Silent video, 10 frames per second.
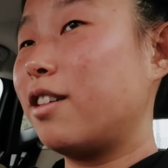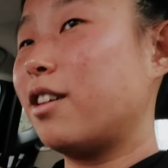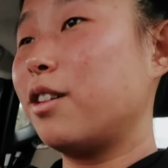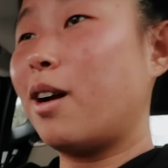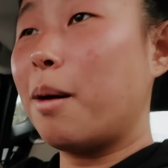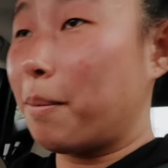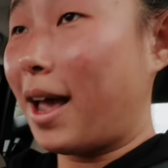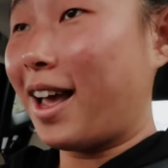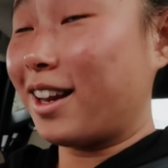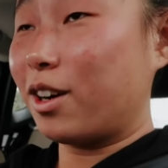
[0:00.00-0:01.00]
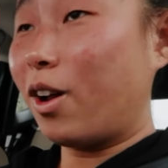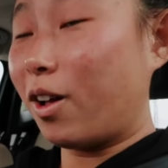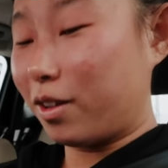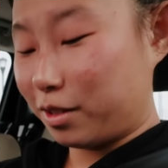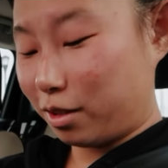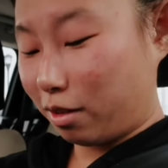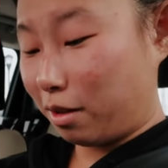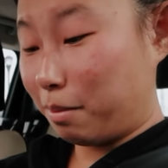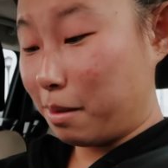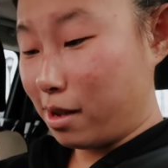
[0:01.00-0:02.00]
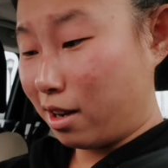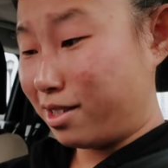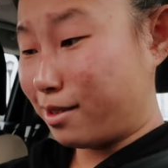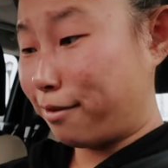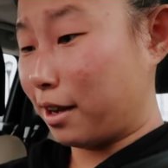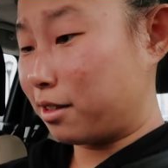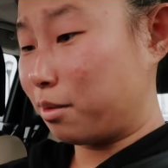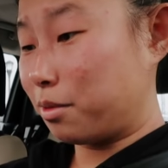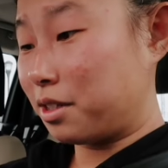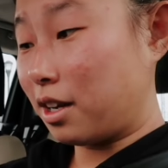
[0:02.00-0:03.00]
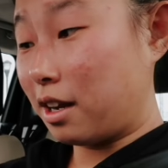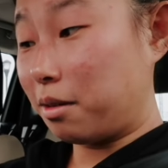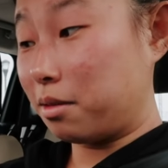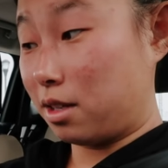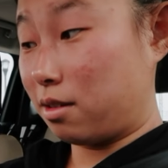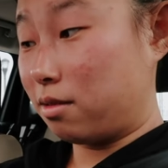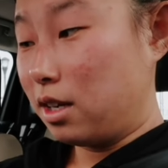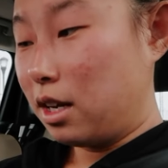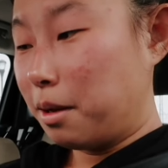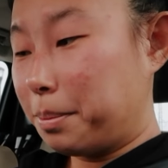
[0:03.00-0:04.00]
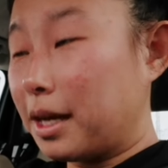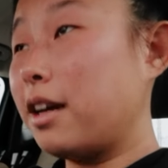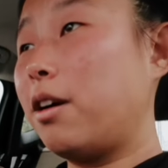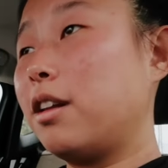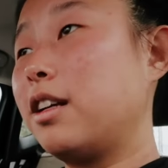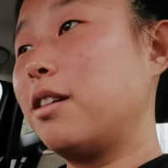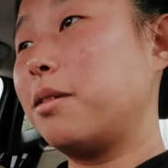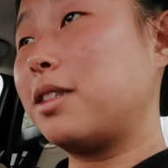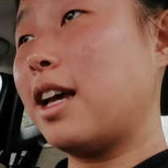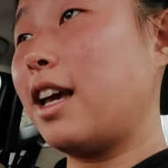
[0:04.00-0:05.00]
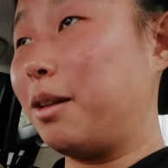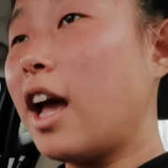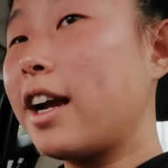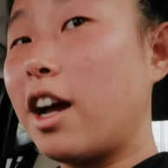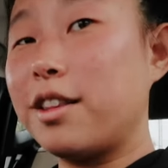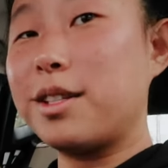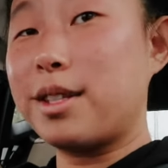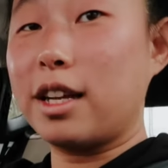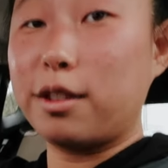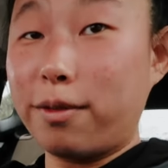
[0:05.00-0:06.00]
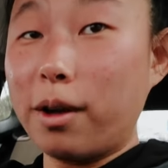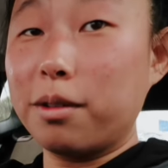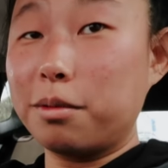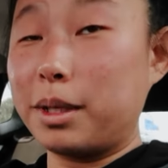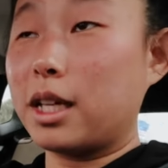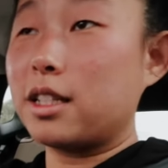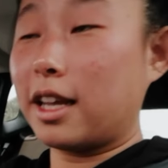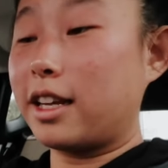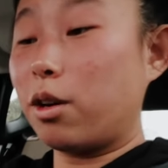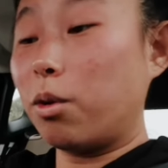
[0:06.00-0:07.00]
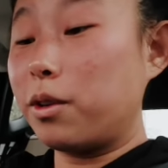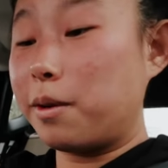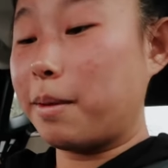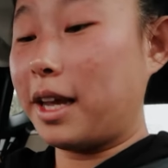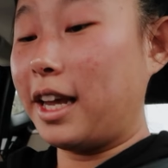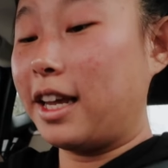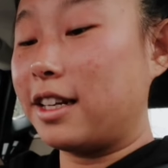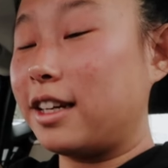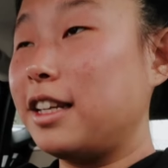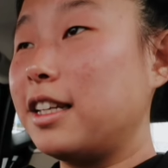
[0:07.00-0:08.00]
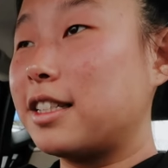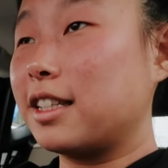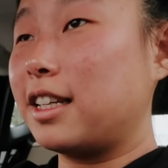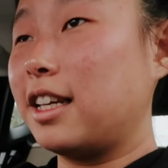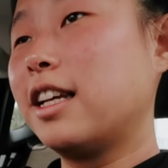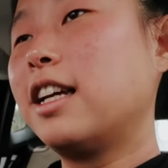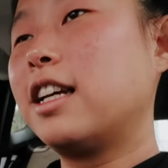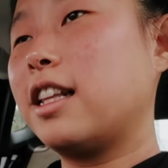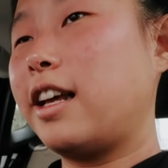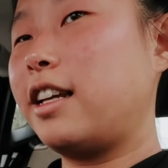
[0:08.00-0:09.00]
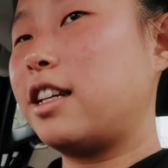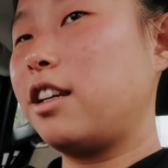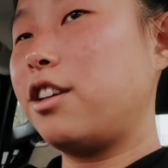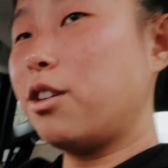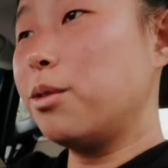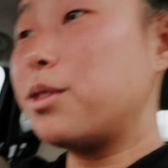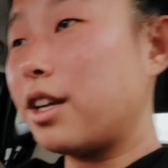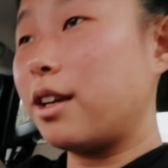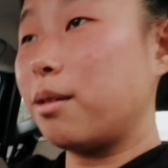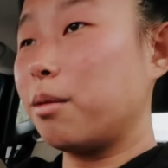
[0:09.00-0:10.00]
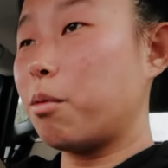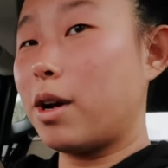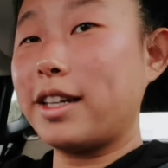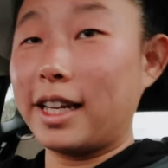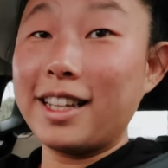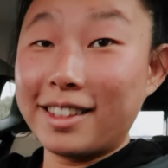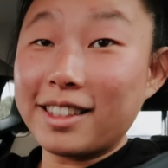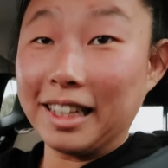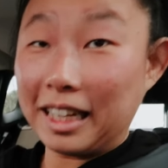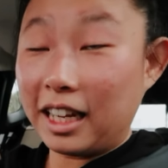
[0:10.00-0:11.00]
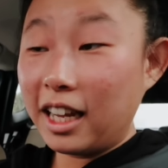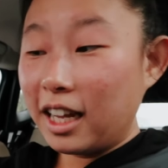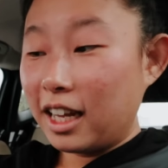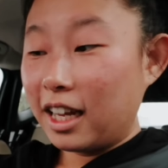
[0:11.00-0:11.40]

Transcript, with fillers: are not bad at all. So like maybe I got a defected one, I don't know. But all I know is that I got this size phone because I can hold it in my hand and easily like use it one-handedly,